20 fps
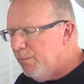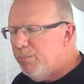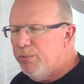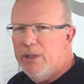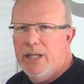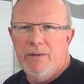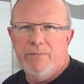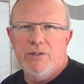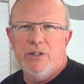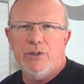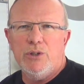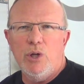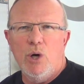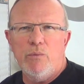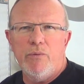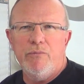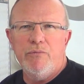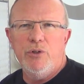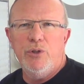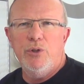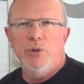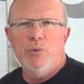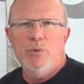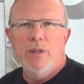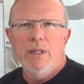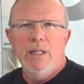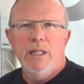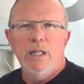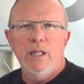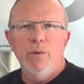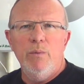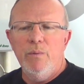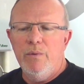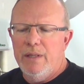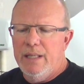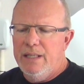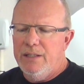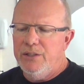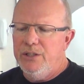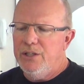brief, just overview, and
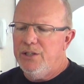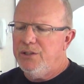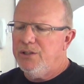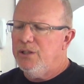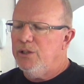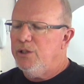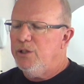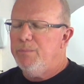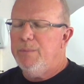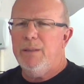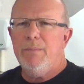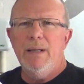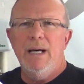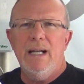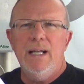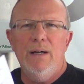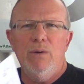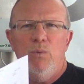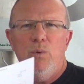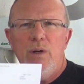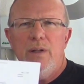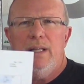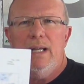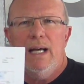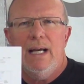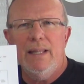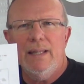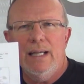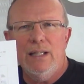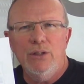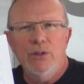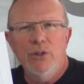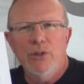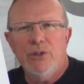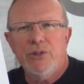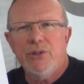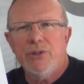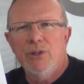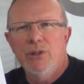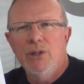then just a little bit about how that
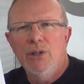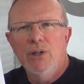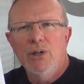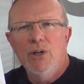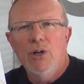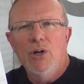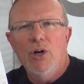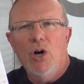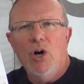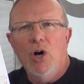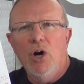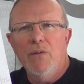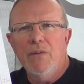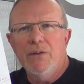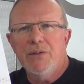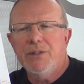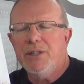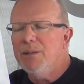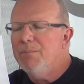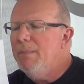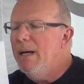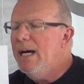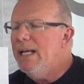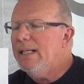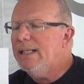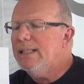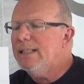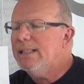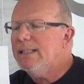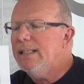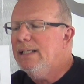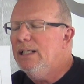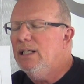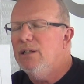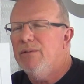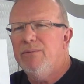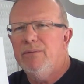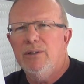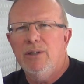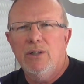looks on the schematic
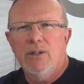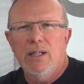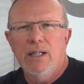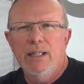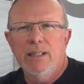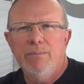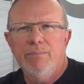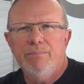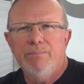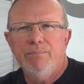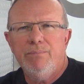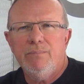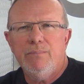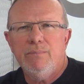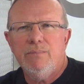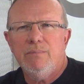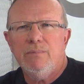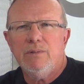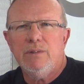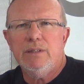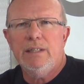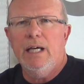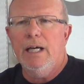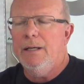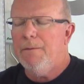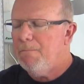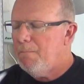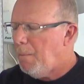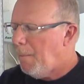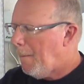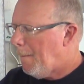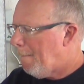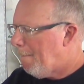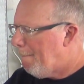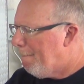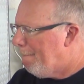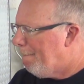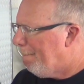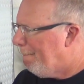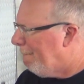itself. All right. Okay.
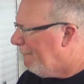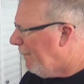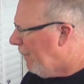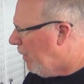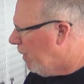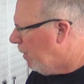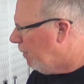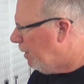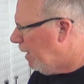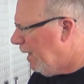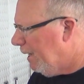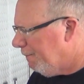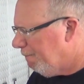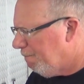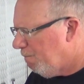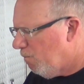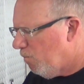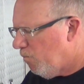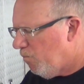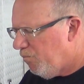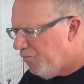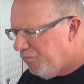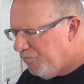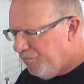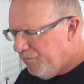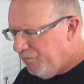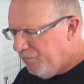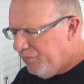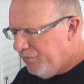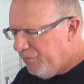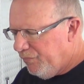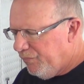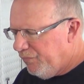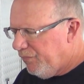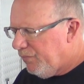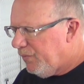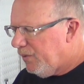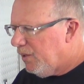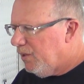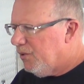All right.
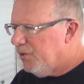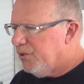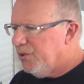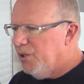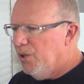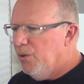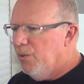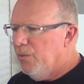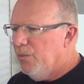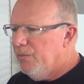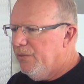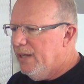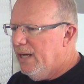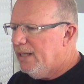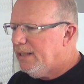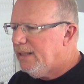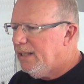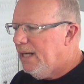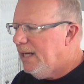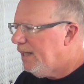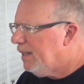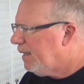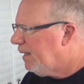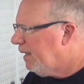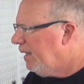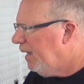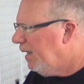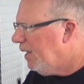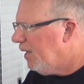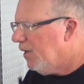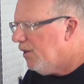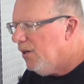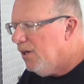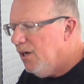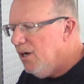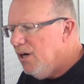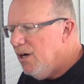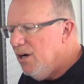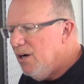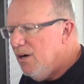So that takes care
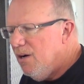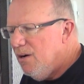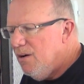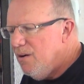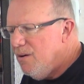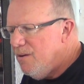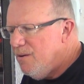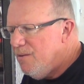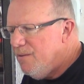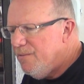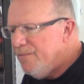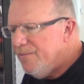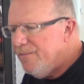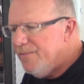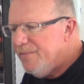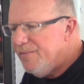of